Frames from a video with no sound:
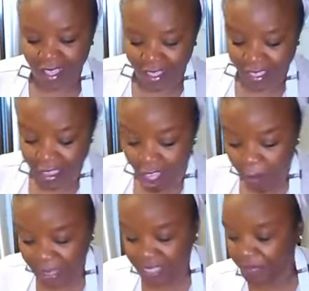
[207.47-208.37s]
the
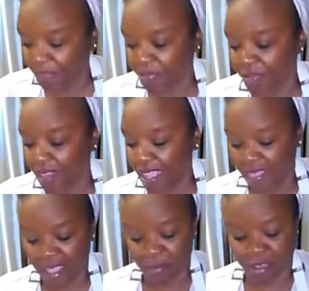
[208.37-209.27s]
almonds. And
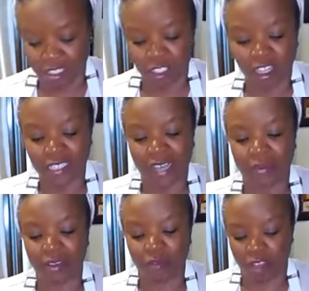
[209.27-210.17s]
then we're going to toss that
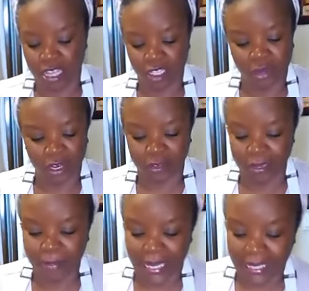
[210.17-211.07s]
into our green
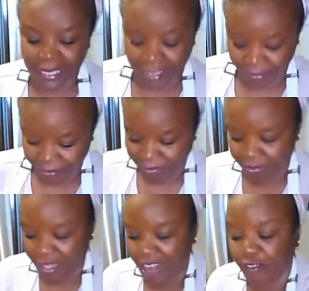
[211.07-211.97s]
beans
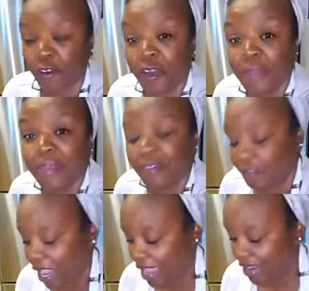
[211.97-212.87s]
that have already been
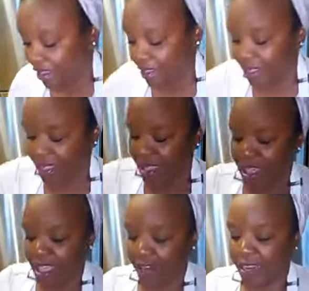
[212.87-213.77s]
fried.
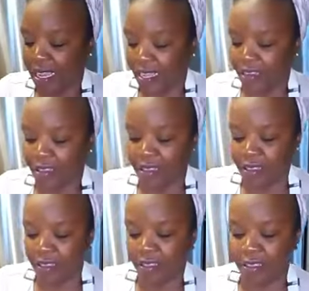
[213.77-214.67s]
All right.
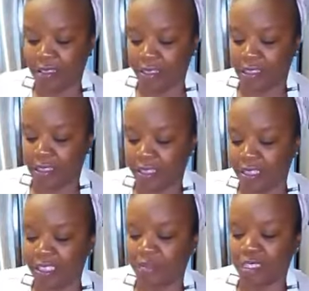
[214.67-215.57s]

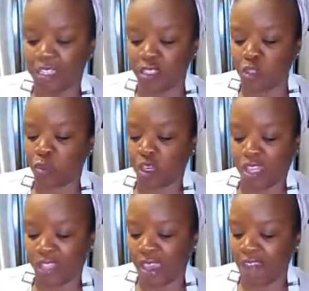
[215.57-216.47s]
So I'm just going to
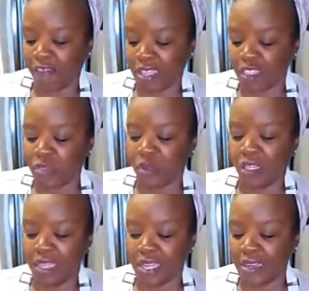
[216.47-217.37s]
swirl that. I find
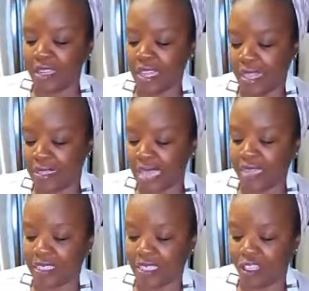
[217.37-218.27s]
swirling it is
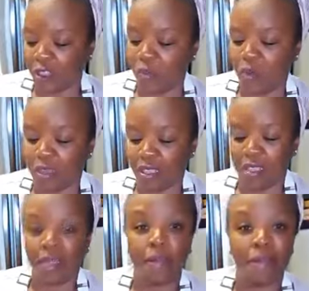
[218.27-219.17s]
actually a little
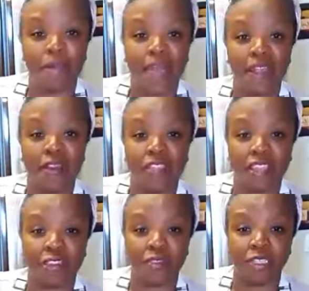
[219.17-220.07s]
bit better than
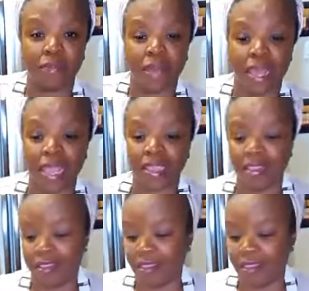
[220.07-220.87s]
using my